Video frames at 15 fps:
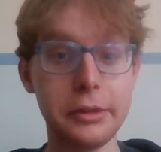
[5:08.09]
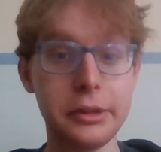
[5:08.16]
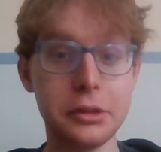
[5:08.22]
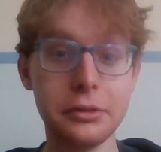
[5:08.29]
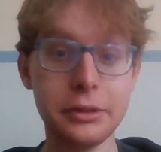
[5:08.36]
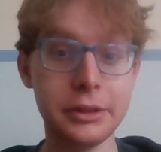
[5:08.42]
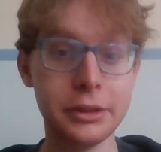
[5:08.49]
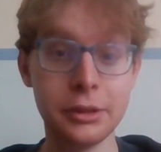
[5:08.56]
we
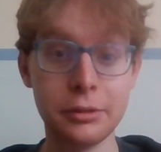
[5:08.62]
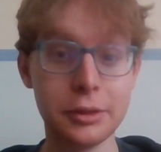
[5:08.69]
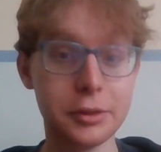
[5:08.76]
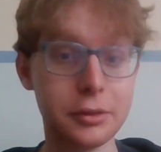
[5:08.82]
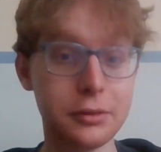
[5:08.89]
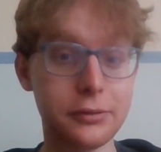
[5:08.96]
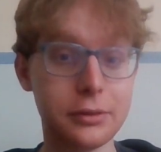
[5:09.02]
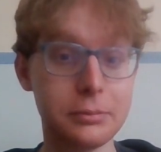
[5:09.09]
know the
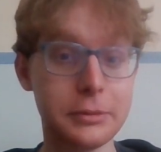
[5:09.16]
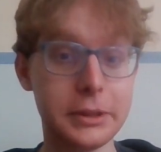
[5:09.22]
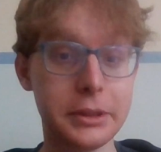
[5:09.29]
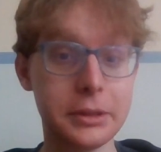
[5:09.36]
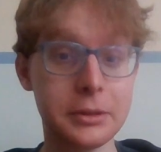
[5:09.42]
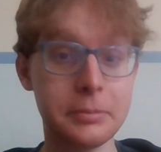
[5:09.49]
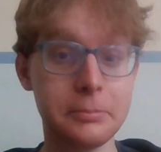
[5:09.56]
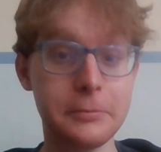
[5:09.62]
result from
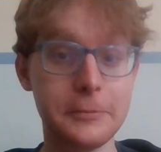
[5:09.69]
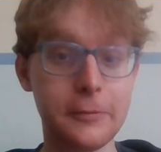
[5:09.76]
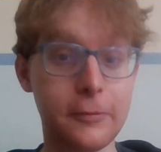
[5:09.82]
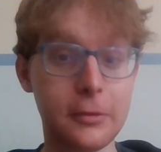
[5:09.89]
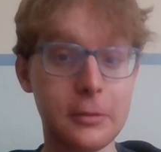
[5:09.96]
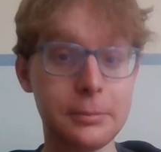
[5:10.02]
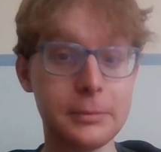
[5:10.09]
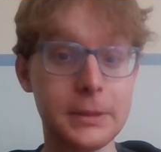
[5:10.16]
the other
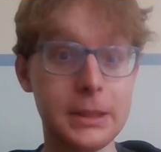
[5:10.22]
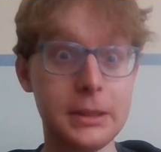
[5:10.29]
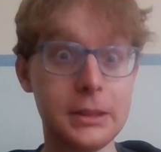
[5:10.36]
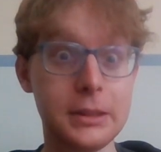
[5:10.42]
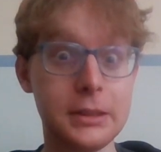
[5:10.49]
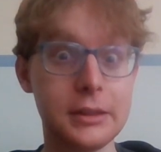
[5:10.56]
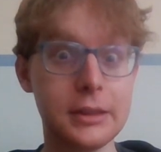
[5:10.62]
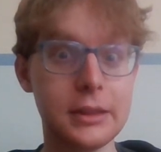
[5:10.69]
from
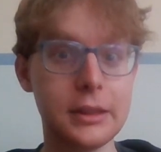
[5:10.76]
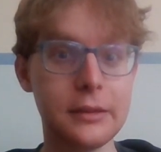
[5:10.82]
the